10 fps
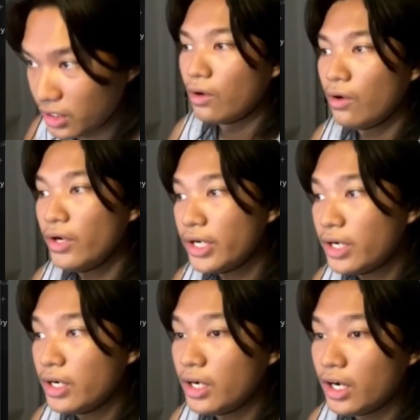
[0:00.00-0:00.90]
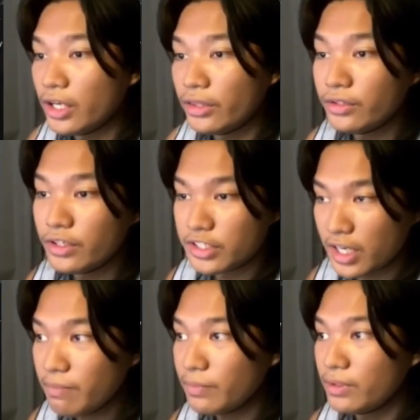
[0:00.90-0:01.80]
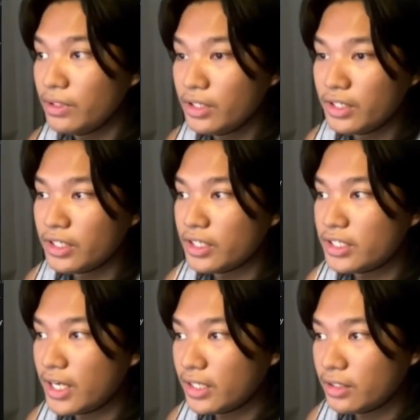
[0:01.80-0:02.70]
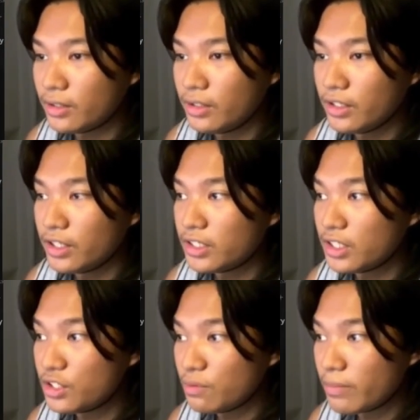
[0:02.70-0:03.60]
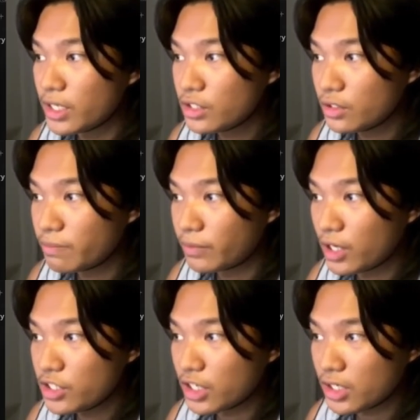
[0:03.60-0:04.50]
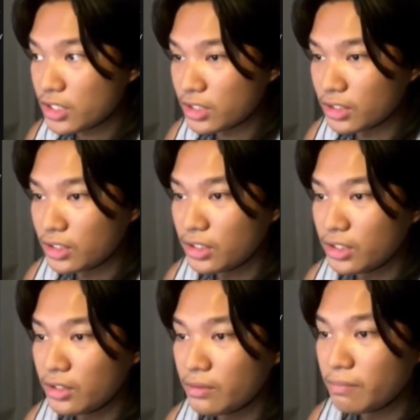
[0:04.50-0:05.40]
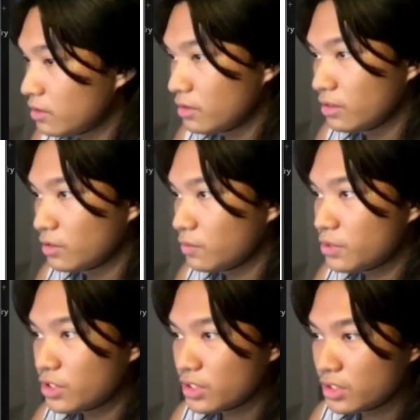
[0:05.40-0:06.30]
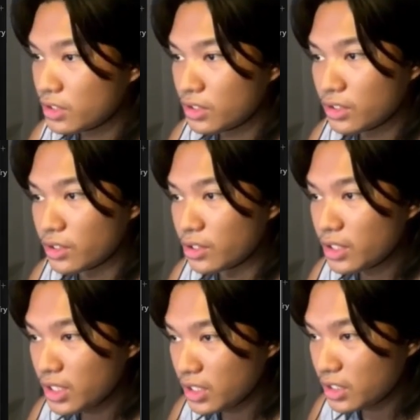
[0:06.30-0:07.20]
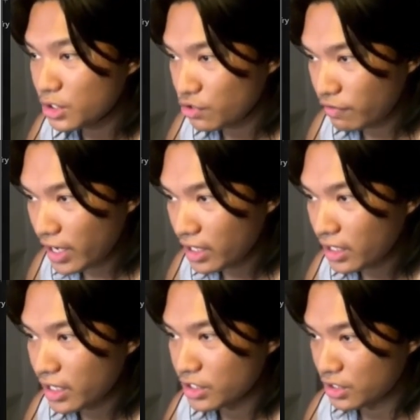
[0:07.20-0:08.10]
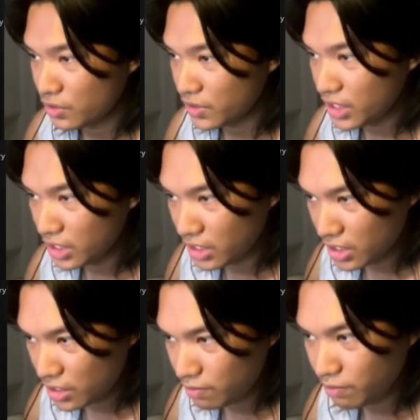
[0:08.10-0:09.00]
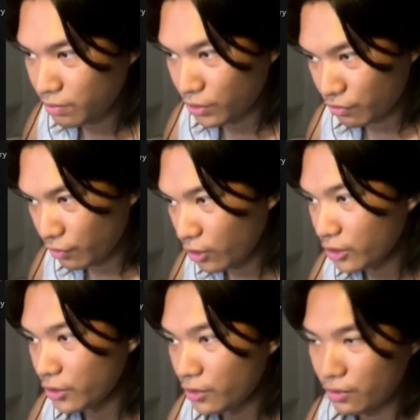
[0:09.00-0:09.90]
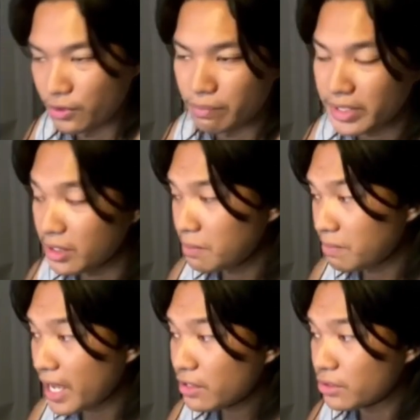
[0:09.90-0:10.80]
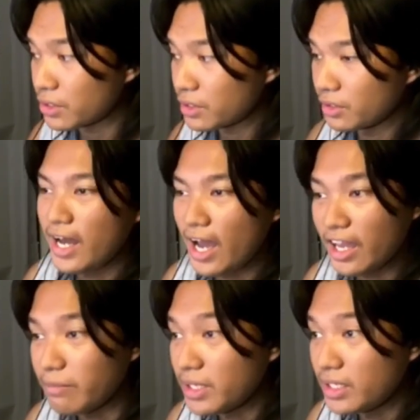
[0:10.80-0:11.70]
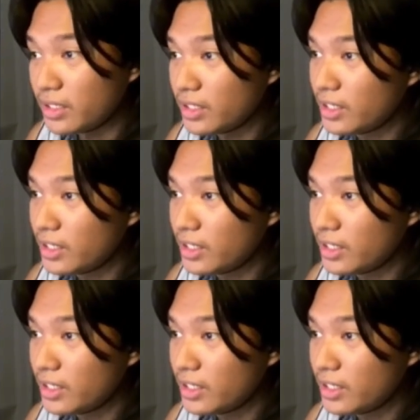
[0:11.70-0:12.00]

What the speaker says: Or another example is that since you mentioned projects, it will just read this file and just read this portfolio or meal planner. I mean,